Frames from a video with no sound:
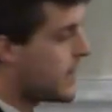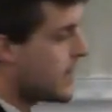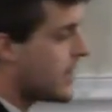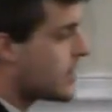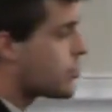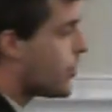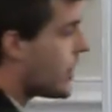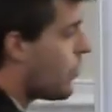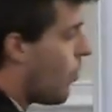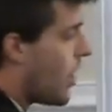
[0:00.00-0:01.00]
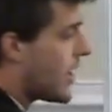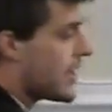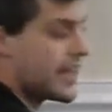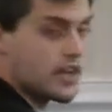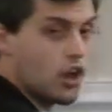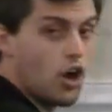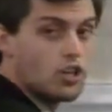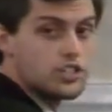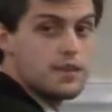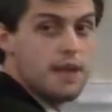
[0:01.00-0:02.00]
In 21, it
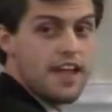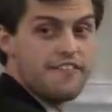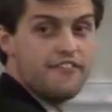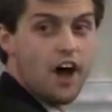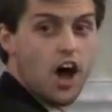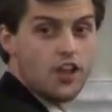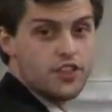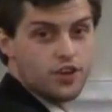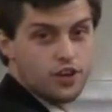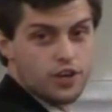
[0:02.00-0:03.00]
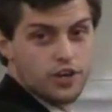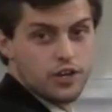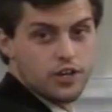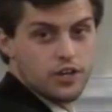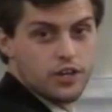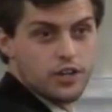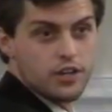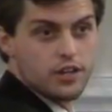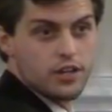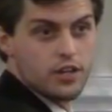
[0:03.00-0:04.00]
calls father,
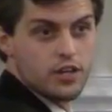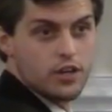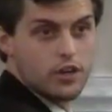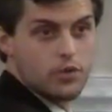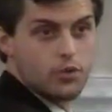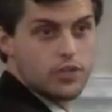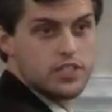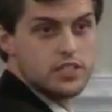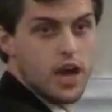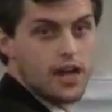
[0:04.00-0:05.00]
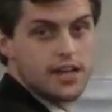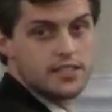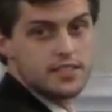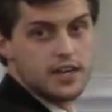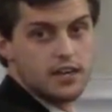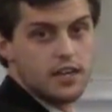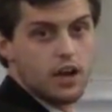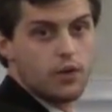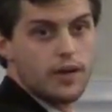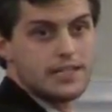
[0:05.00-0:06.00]
which is not necessarily
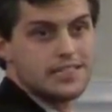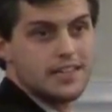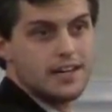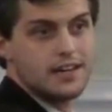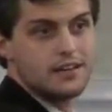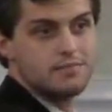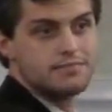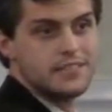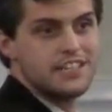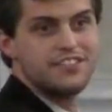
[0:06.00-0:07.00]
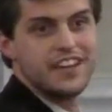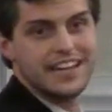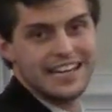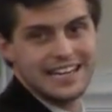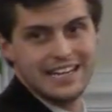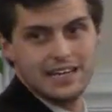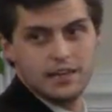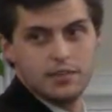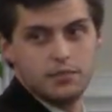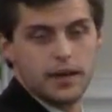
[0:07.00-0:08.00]
always divinity,
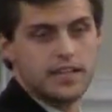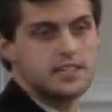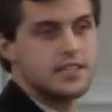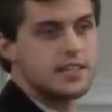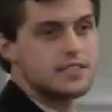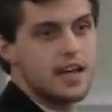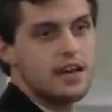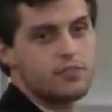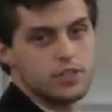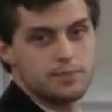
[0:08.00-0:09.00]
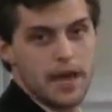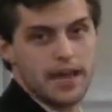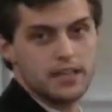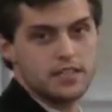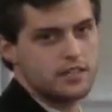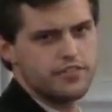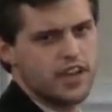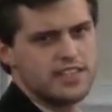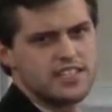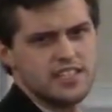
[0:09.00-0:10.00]
but it's text.
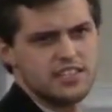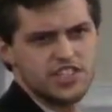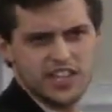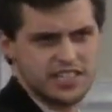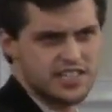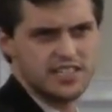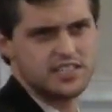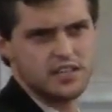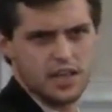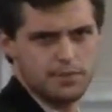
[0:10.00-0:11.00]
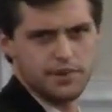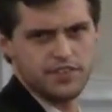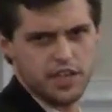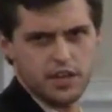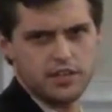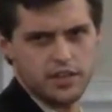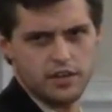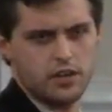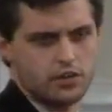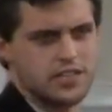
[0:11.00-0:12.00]
It's in Genesis and a couple of the other
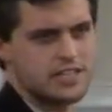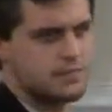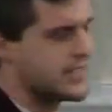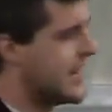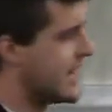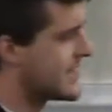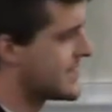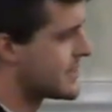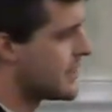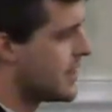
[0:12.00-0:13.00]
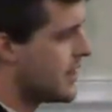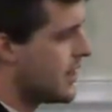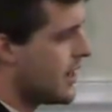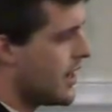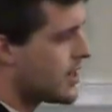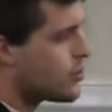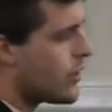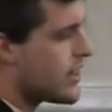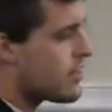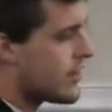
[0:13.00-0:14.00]
Old Testament texts. In
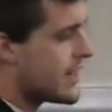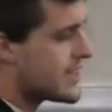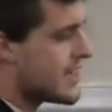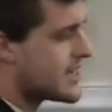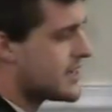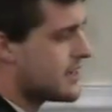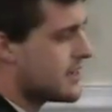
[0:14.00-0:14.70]
23, it says